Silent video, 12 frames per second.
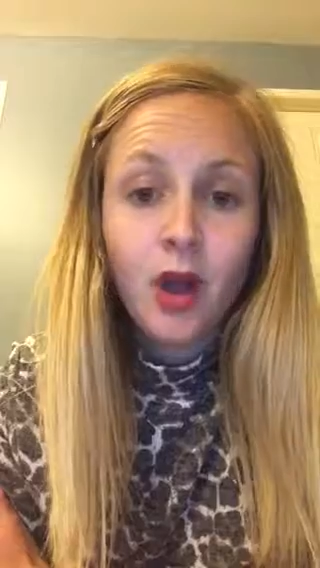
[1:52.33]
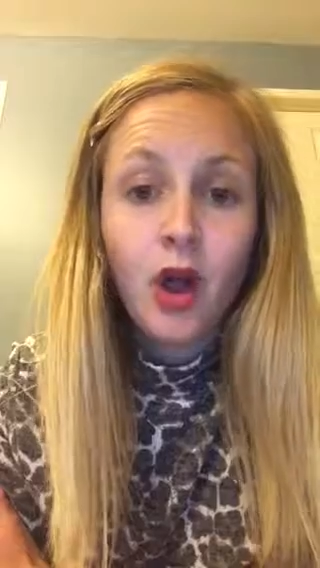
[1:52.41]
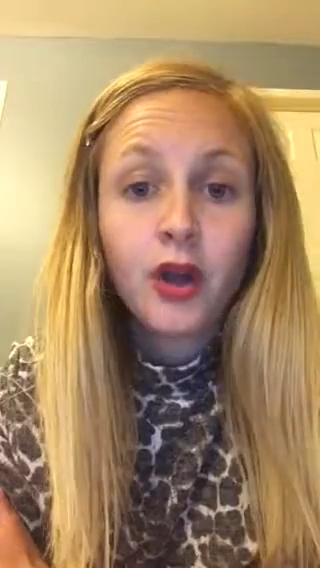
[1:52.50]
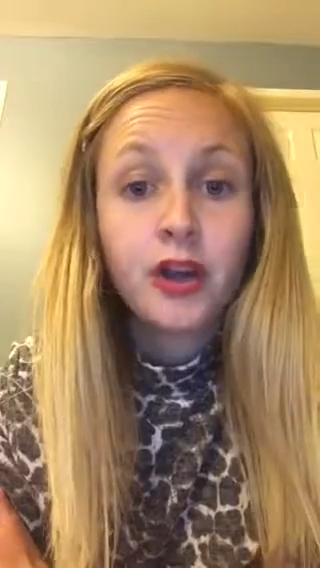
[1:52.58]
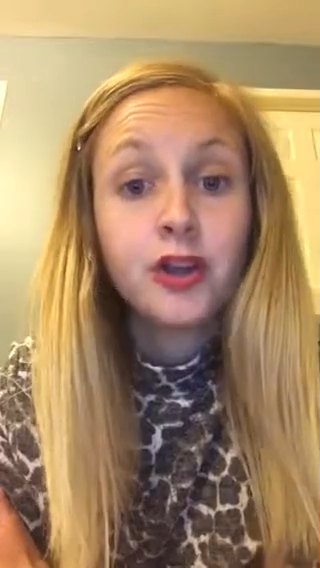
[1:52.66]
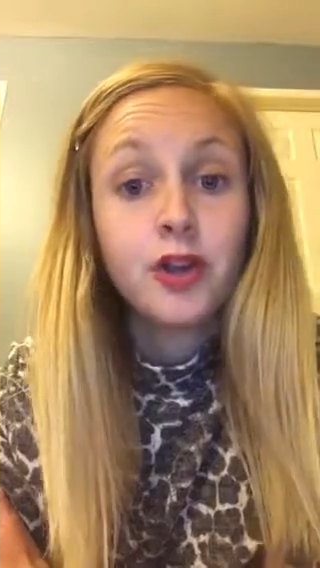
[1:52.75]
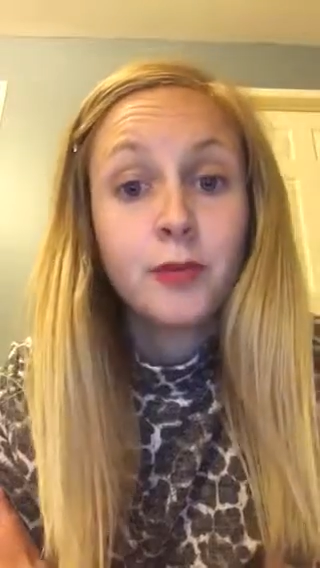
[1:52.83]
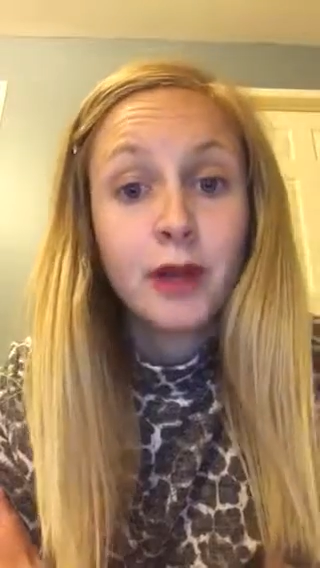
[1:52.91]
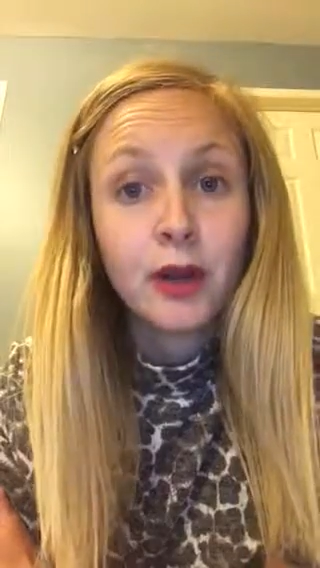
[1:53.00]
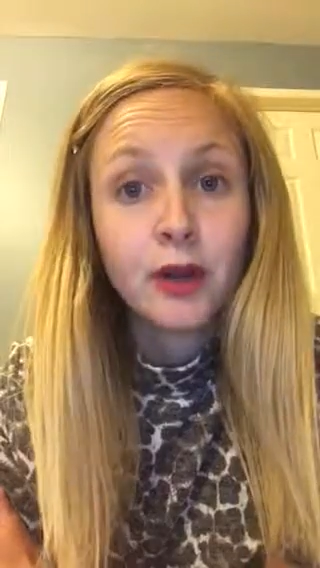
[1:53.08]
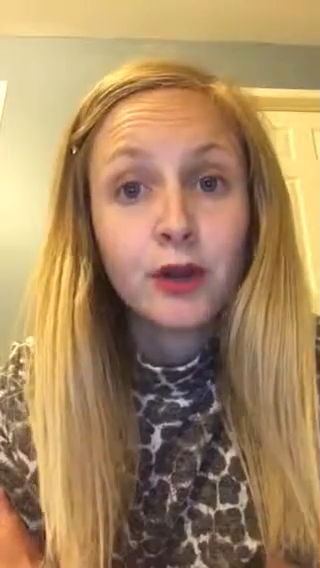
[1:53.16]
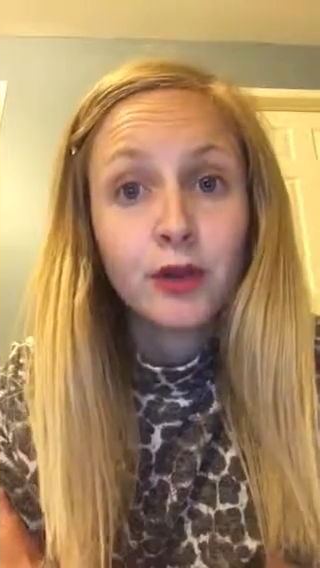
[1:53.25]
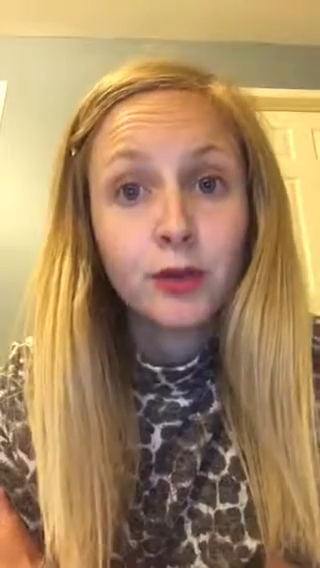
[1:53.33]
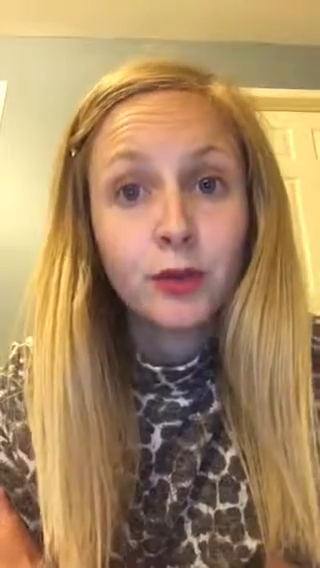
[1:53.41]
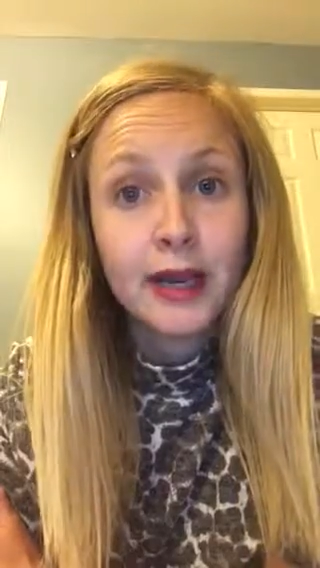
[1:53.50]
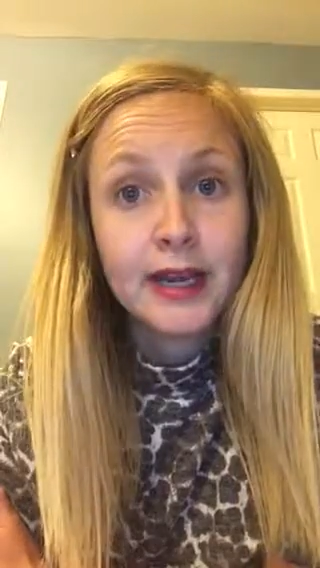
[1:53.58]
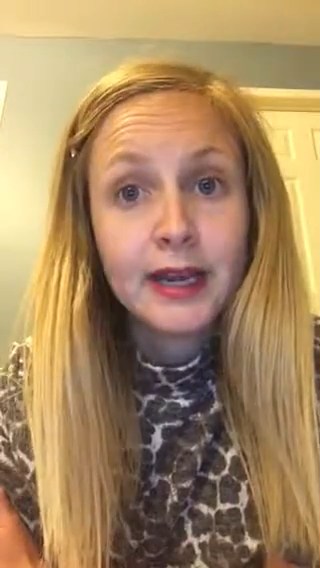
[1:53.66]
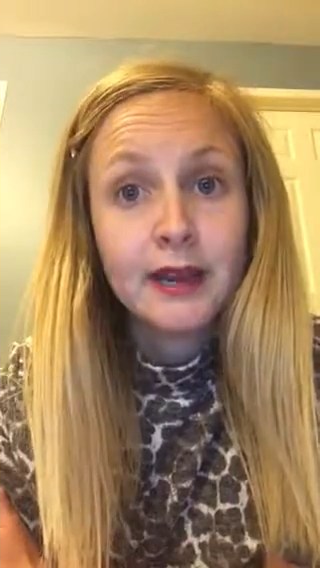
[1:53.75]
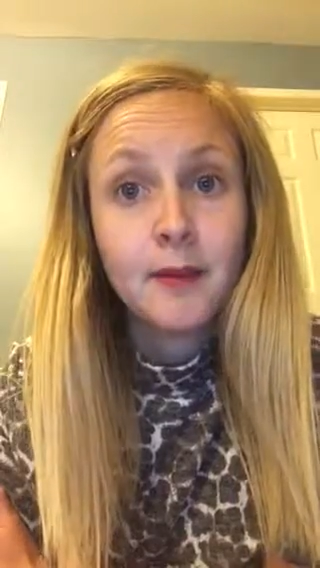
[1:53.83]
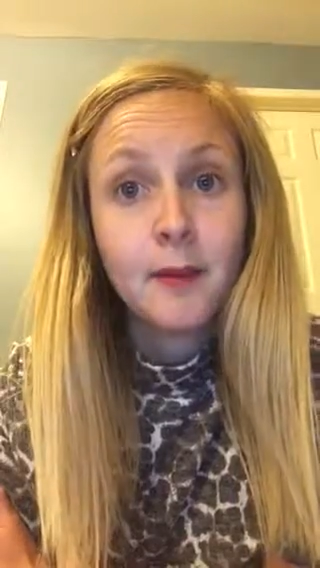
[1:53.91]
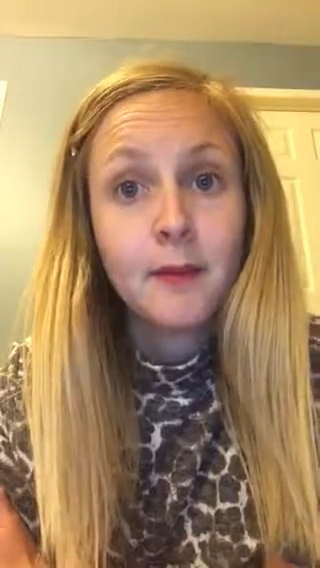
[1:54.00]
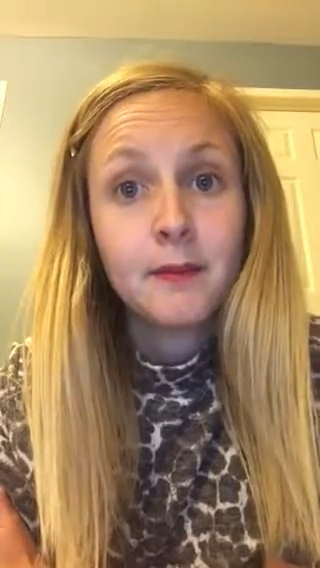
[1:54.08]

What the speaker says: On a numerical rating